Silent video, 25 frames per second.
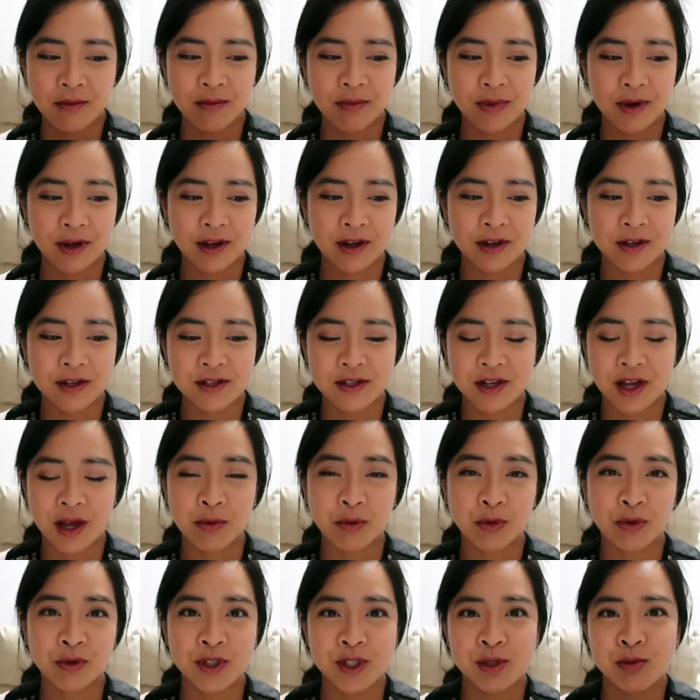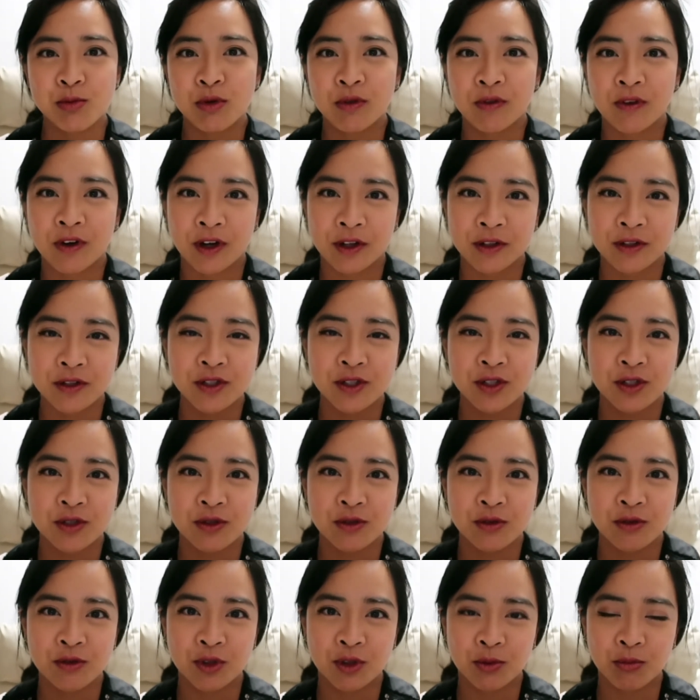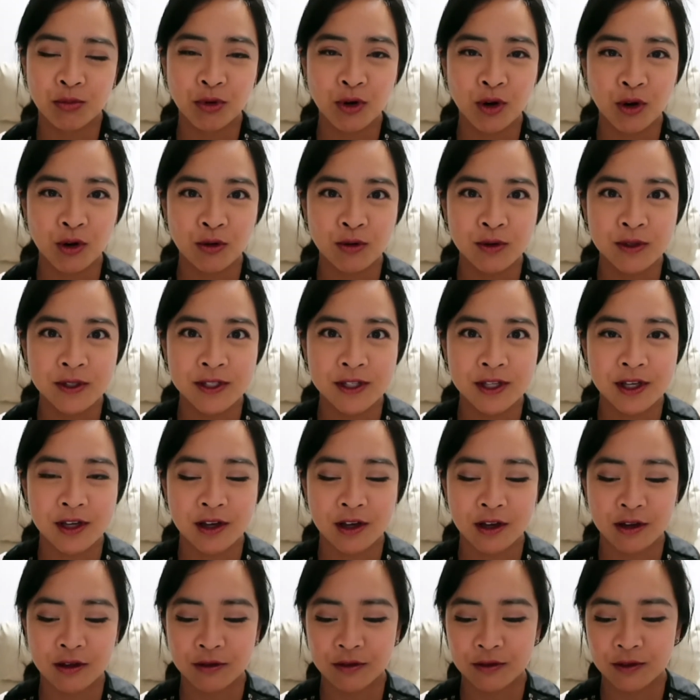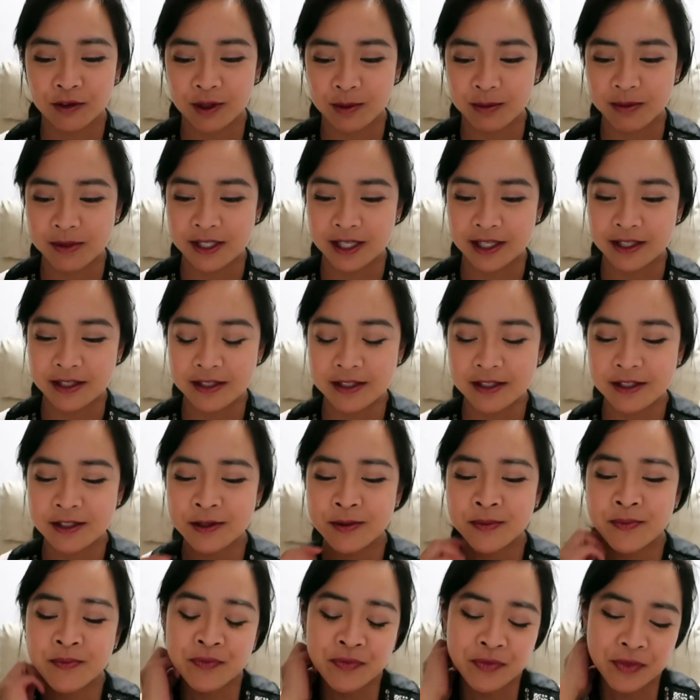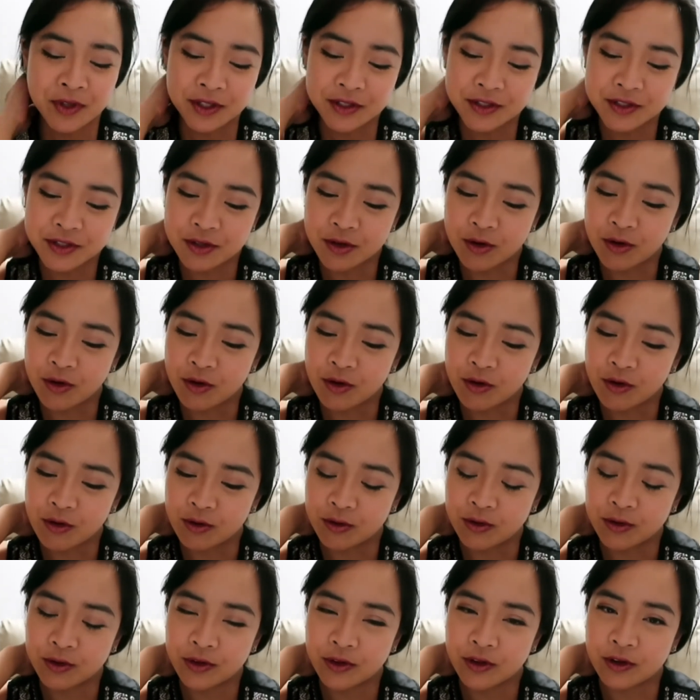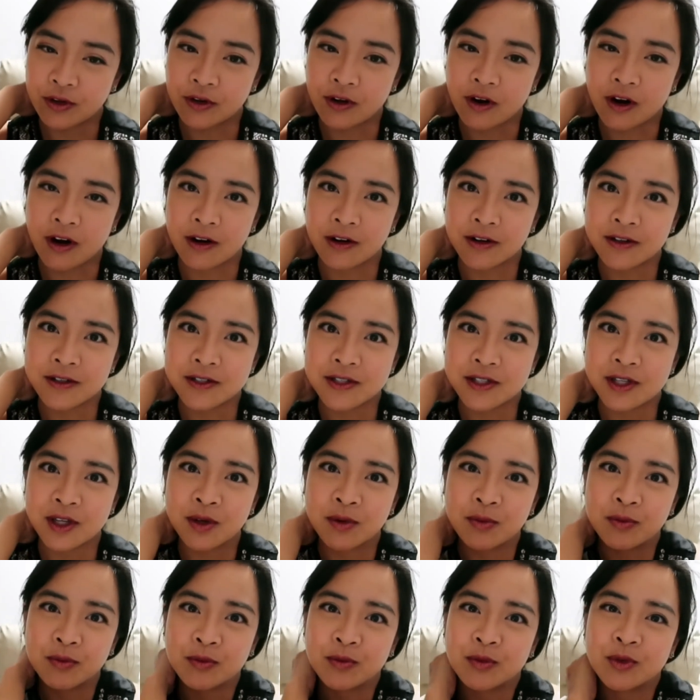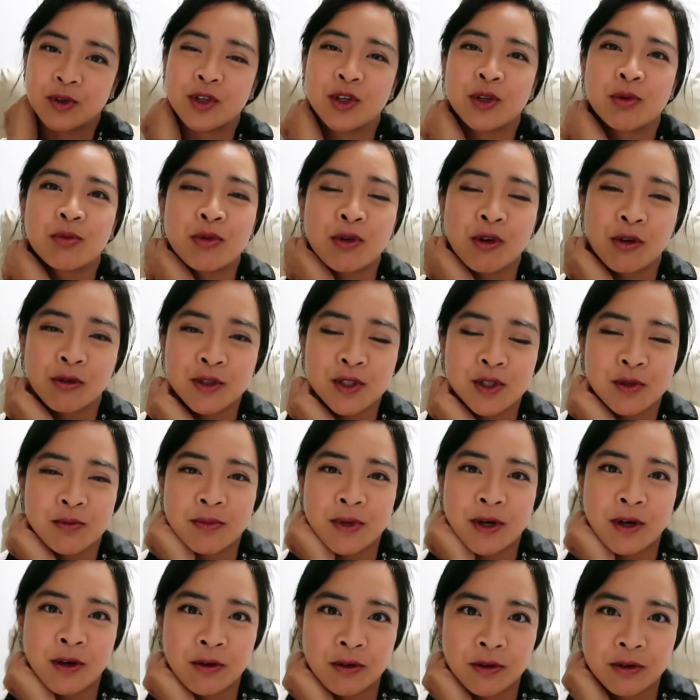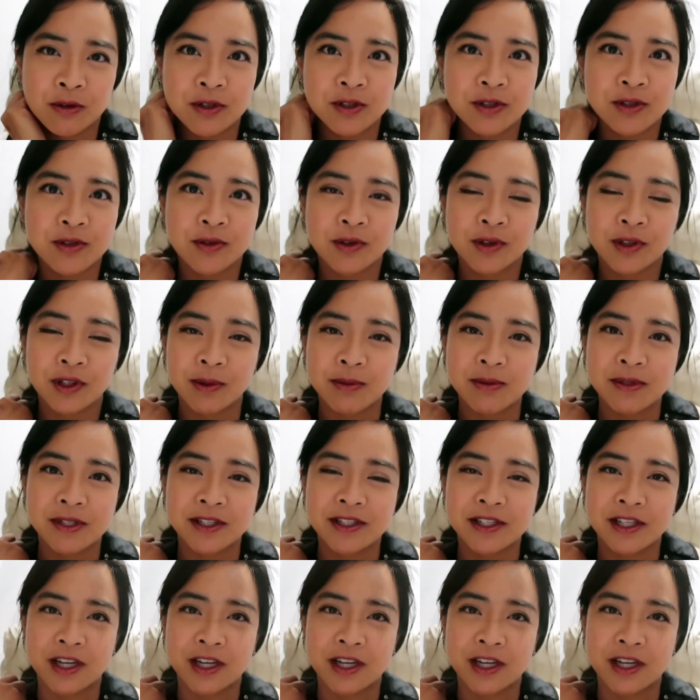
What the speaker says: But I'm going to move on to the pros of LipSense. So there are some good pros about LipSense